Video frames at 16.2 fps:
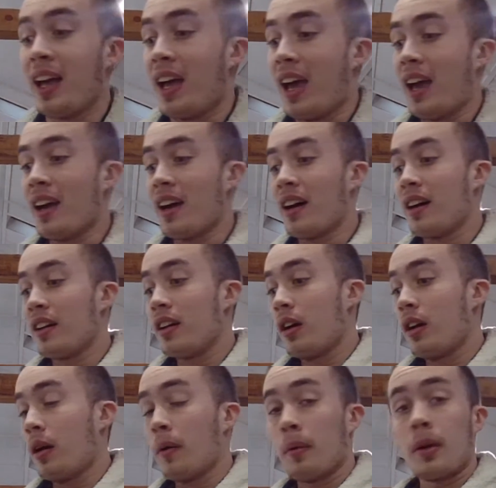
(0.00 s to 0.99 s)
And
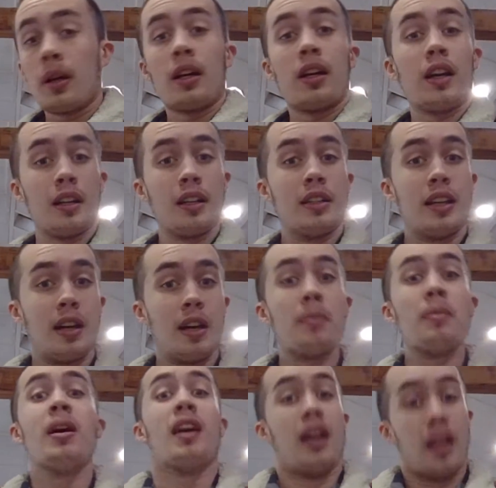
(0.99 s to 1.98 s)
goddamn,
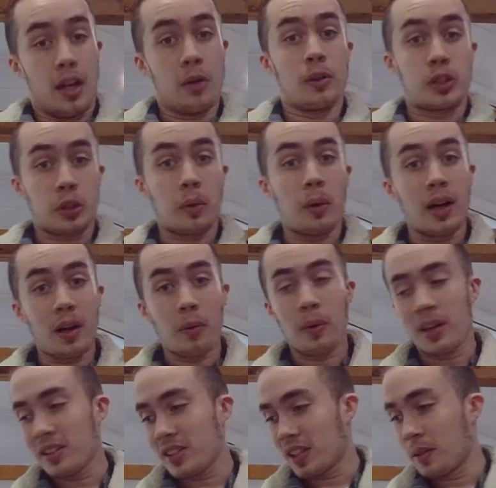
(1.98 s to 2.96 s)
it was quite a Wednesday.